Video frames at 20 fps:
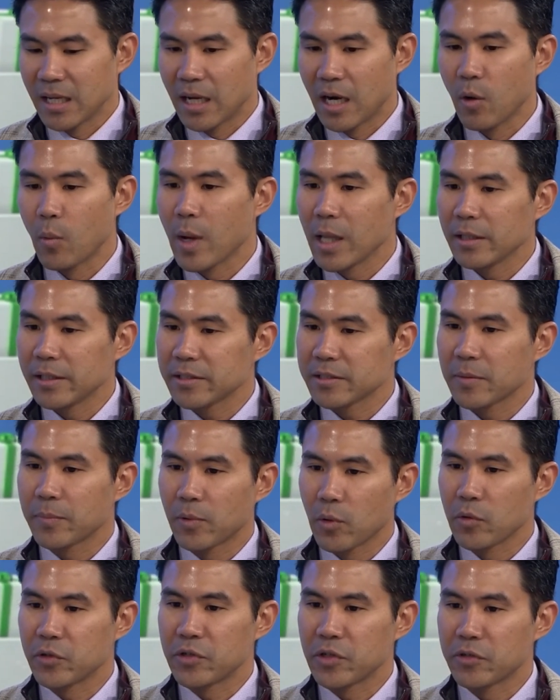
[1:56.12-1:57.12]
A wellness
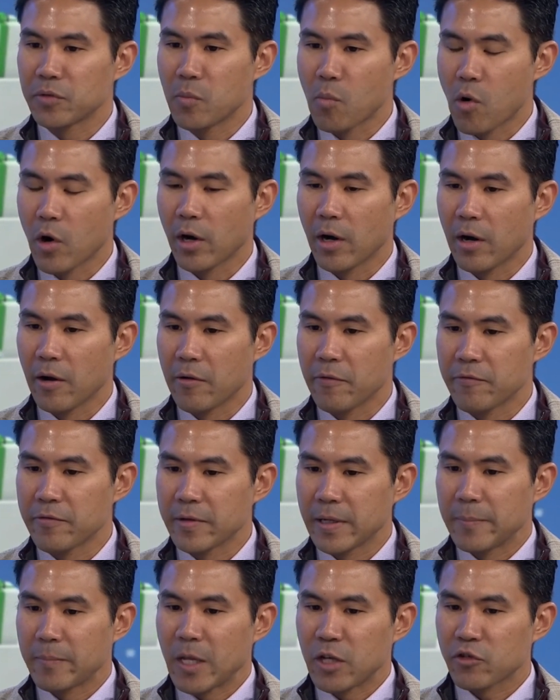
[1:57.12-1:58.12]
approach is more of
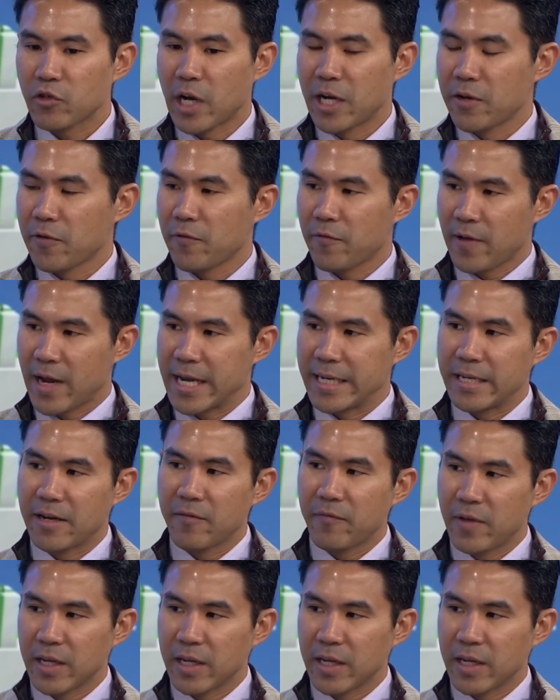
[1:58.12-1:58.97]
trying to find and